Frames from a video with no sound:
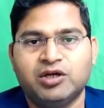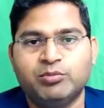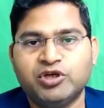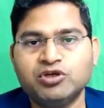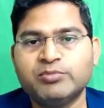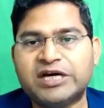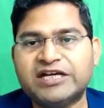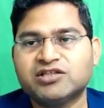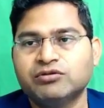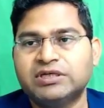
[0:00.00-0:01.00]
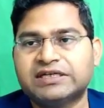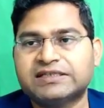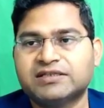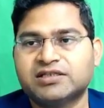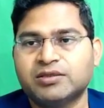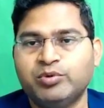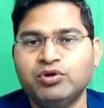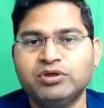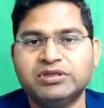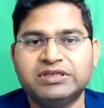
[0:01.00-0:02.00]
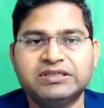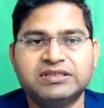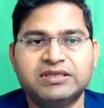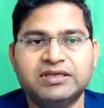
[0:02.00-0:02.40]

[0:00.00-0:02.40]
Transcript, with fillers: now, because MySQL doesn't support this,